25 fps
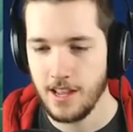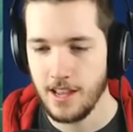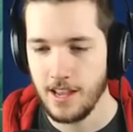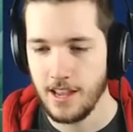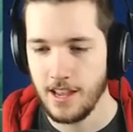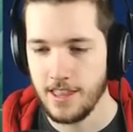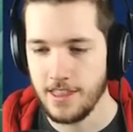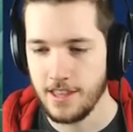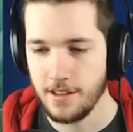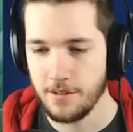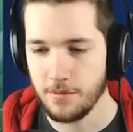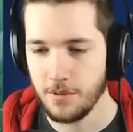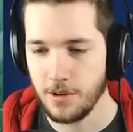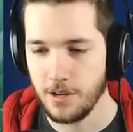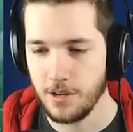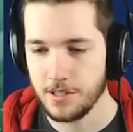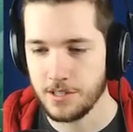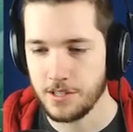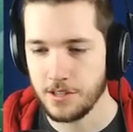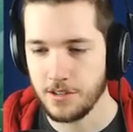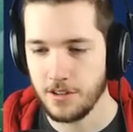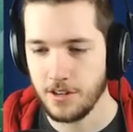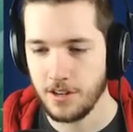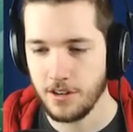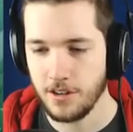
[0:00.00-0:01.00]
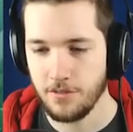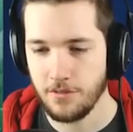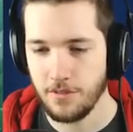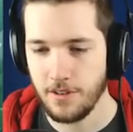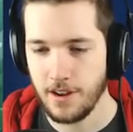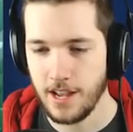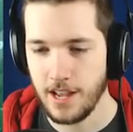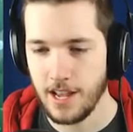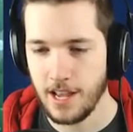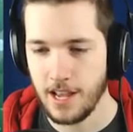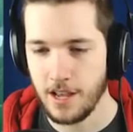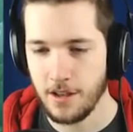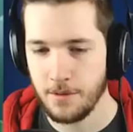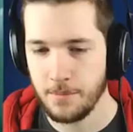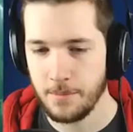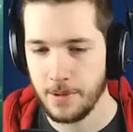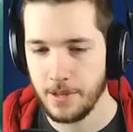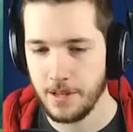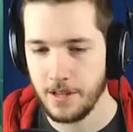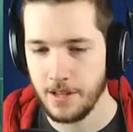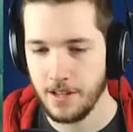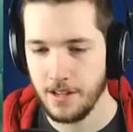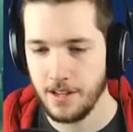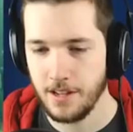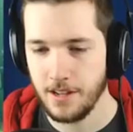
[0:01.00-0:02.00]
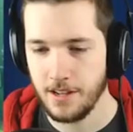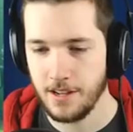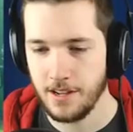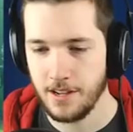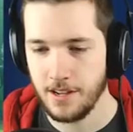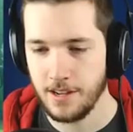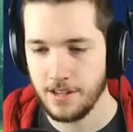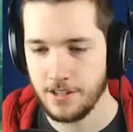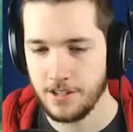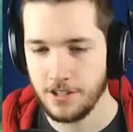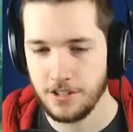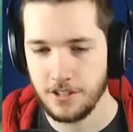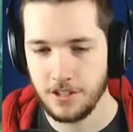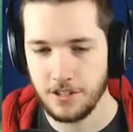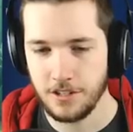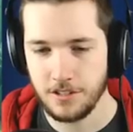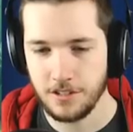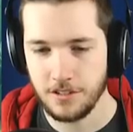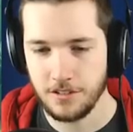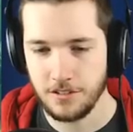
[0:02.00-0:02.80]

And then we're also going to grab uh, do, do,